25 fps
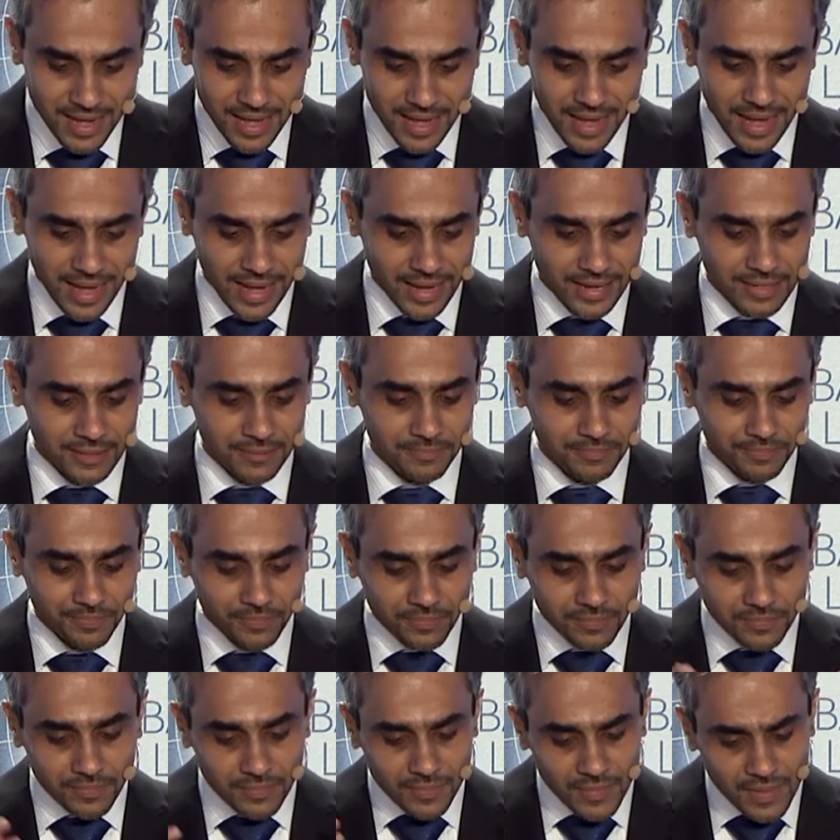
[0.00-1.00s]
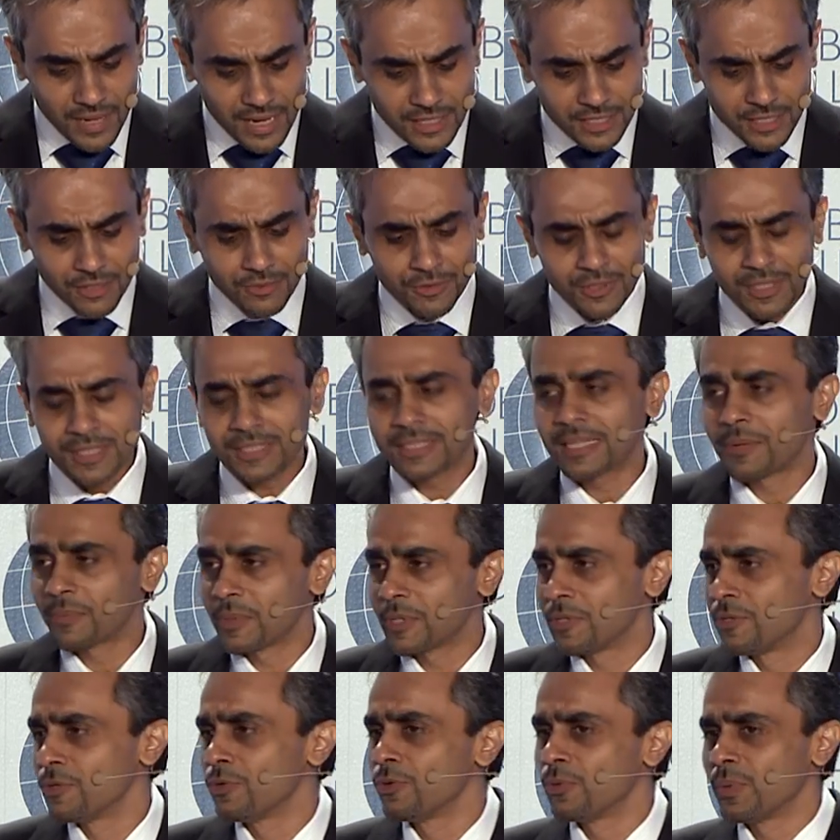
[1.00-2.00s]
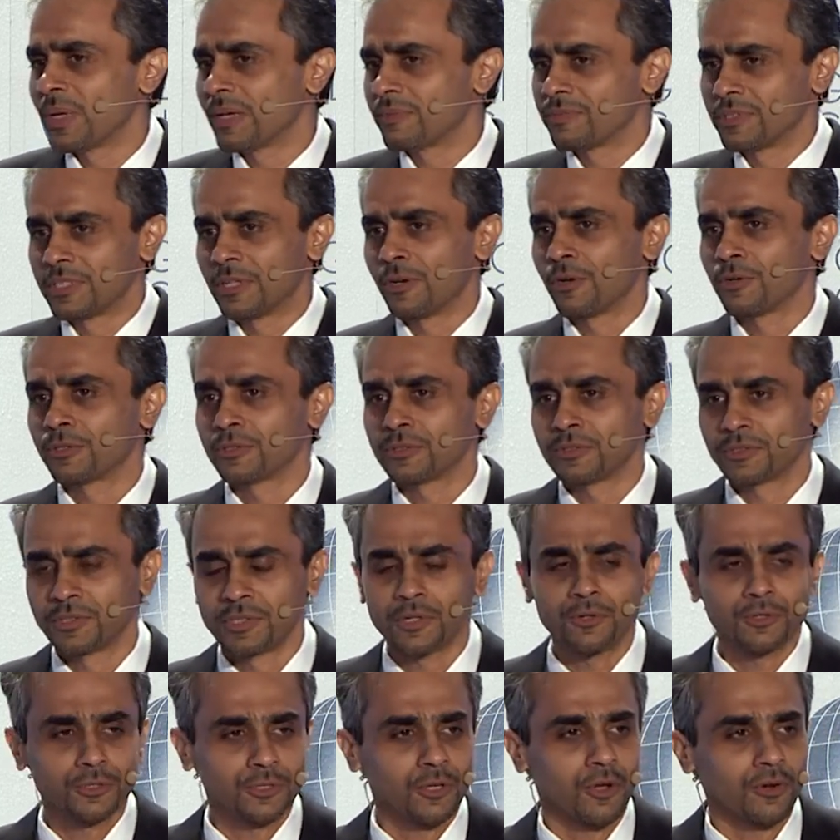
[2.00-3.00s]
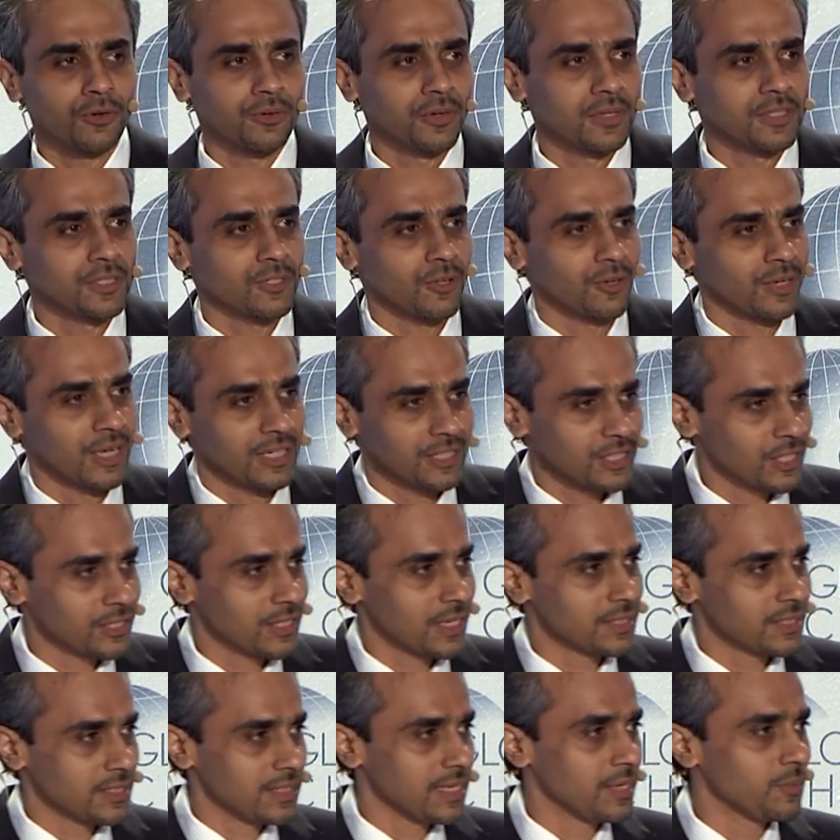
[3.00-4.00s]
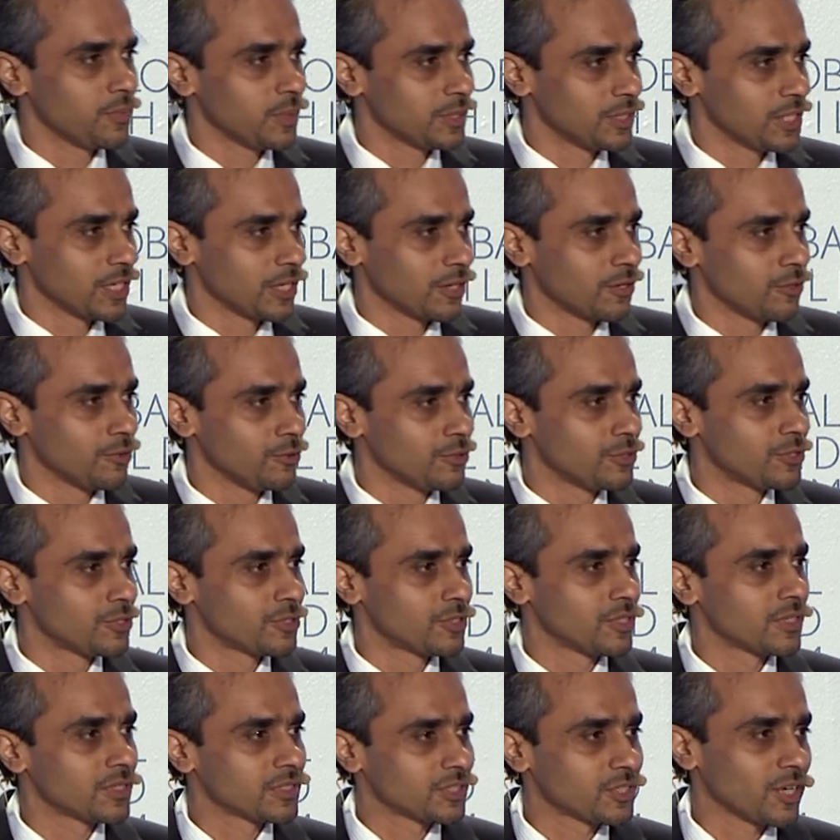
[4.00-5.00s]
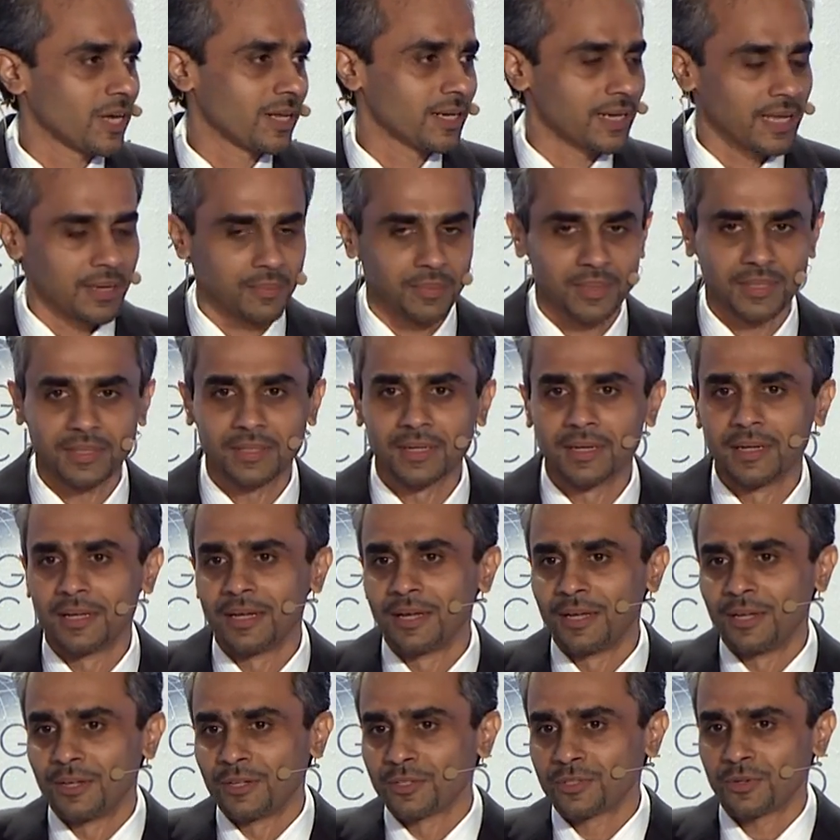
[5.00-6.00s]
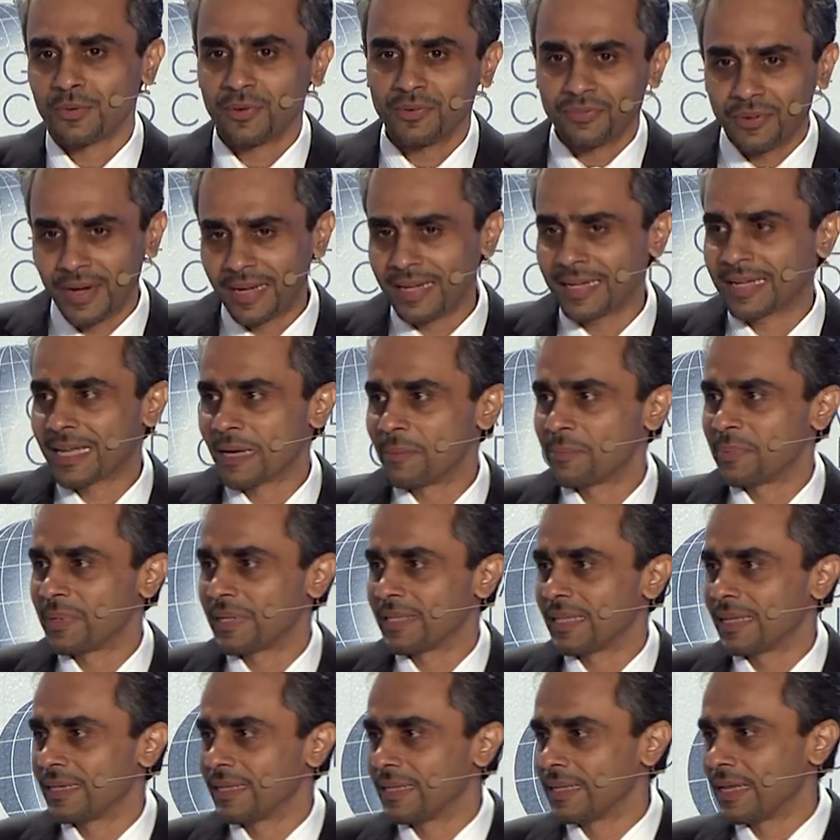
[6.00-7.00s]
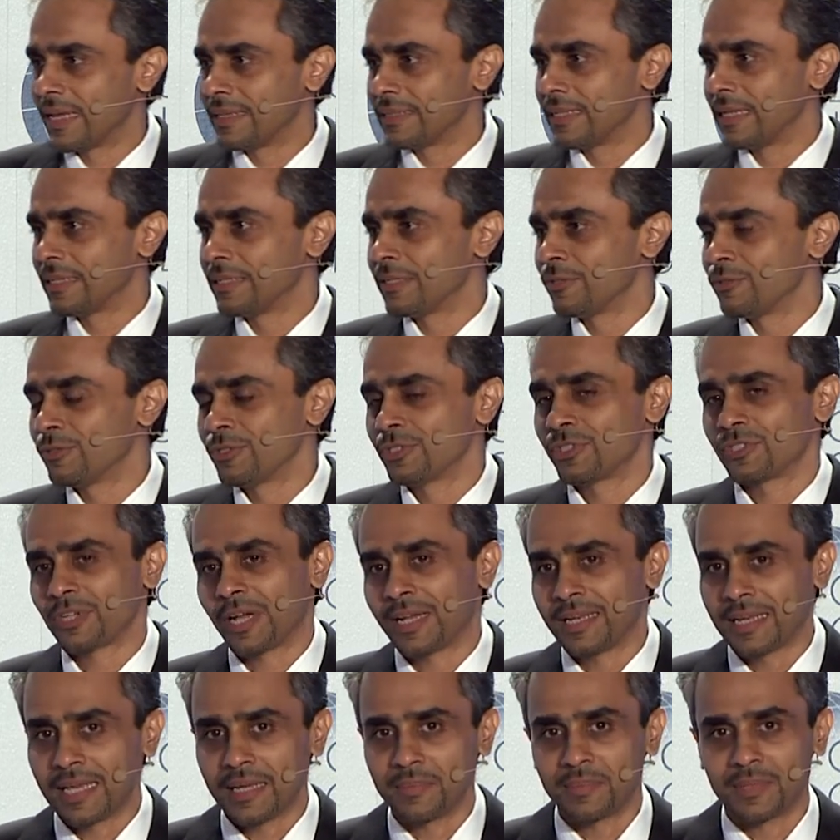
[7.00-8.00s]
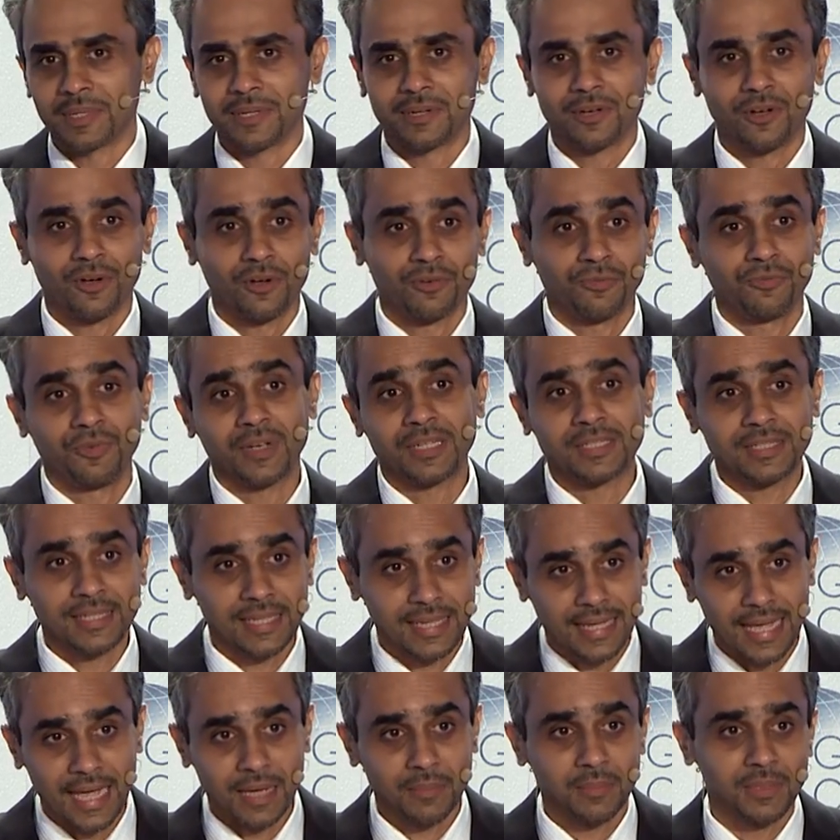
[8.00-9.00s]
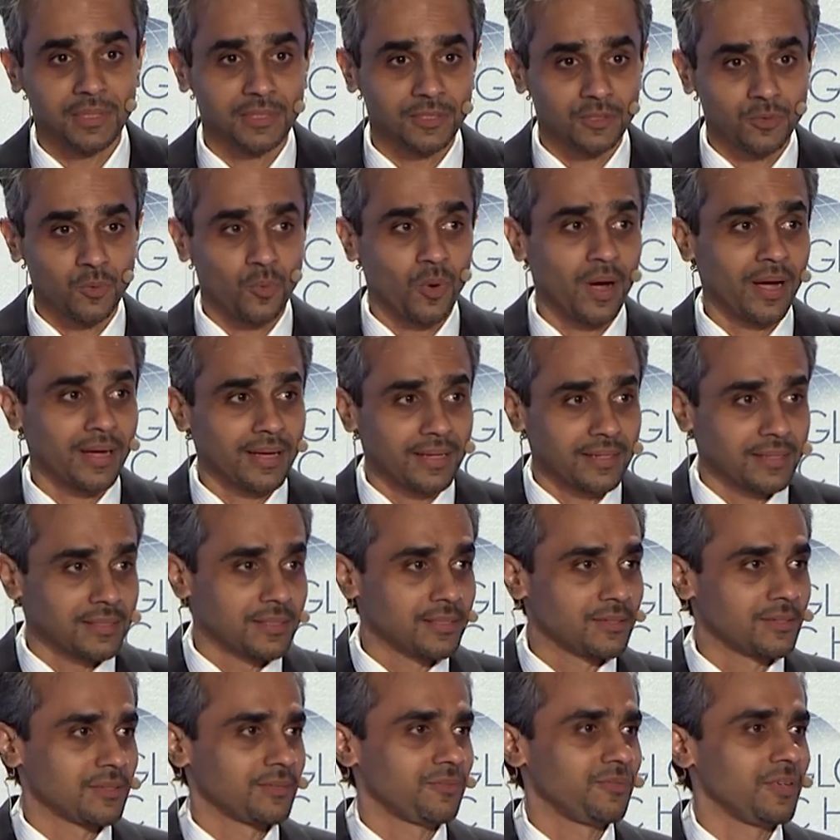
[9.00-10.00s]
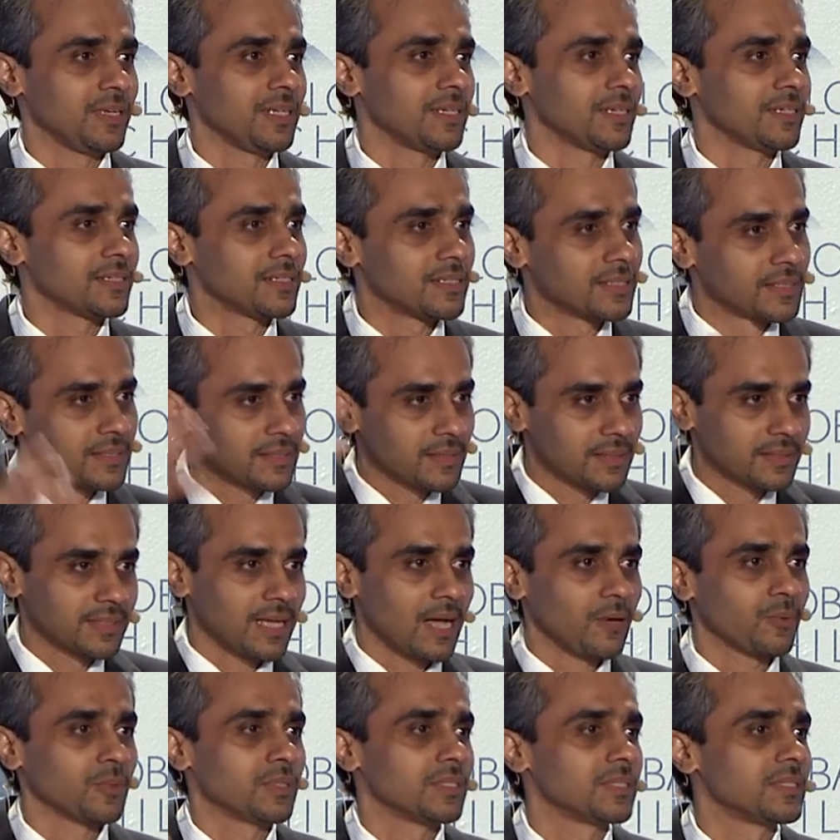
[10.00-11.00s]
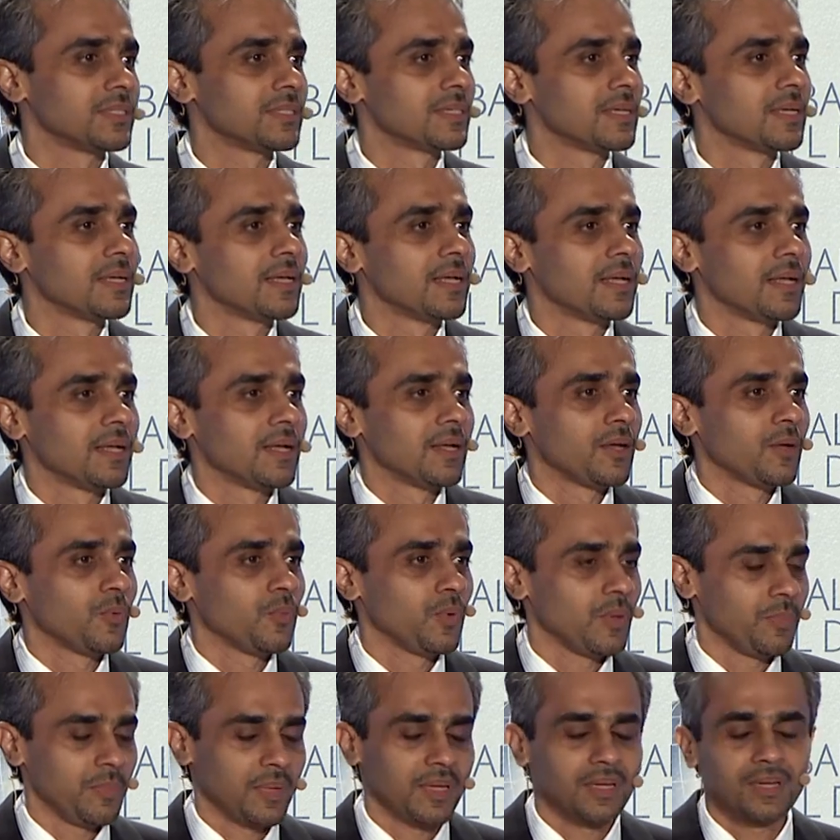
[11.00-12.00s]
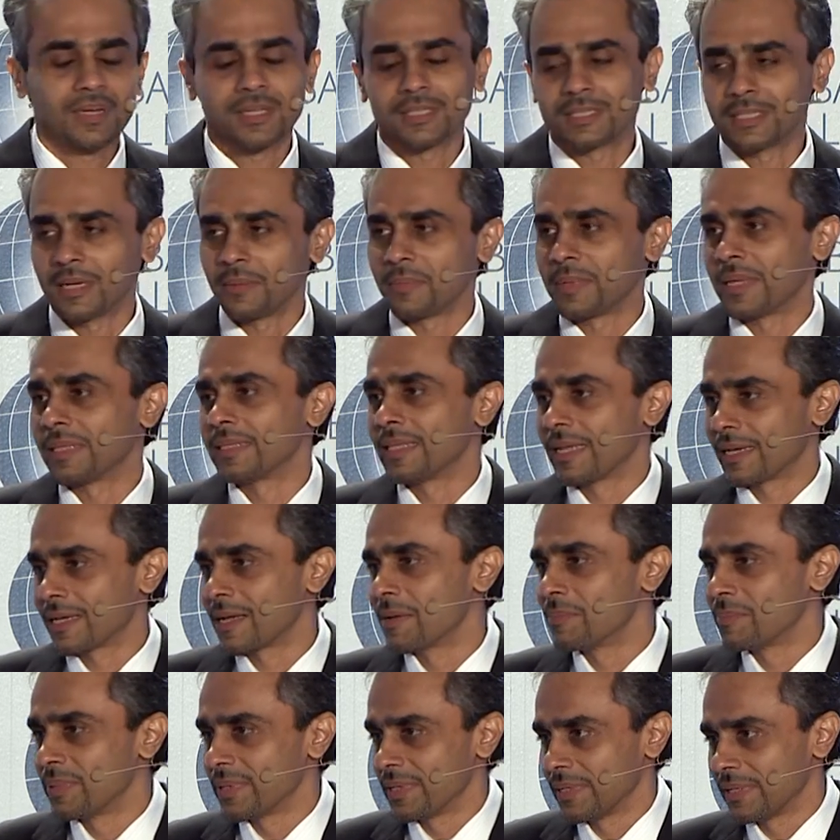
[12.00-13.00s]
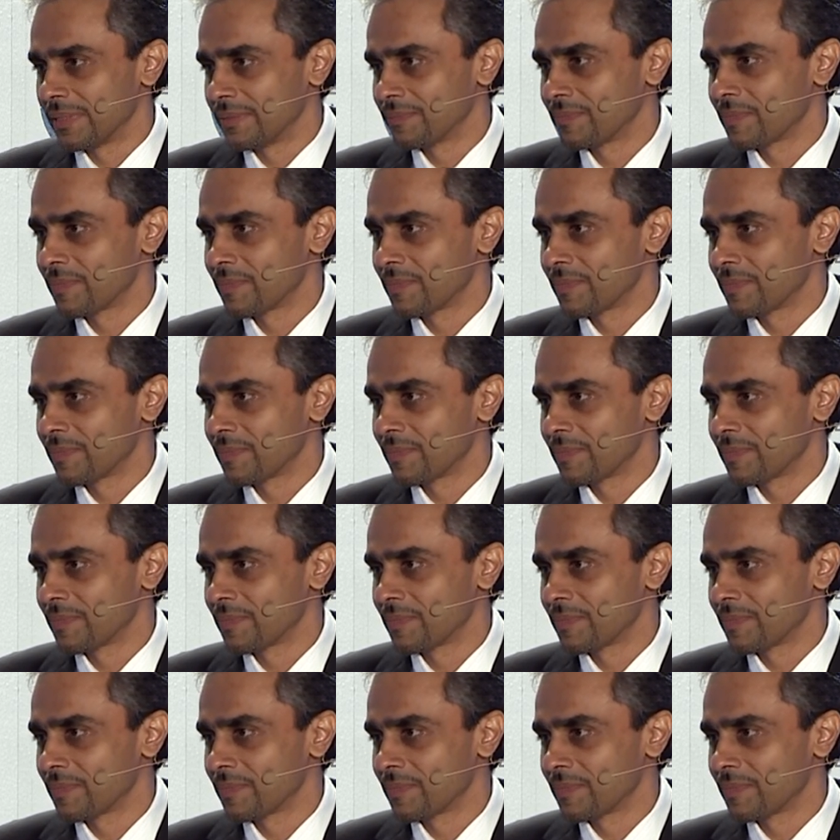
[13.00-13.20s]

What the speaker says: And some of the things that we do, we have zero tolerance on HSSC, which includes child labor. So we find a company that uses child labor on fixing cables, wires, feeders, towers, we immediately terminate that company.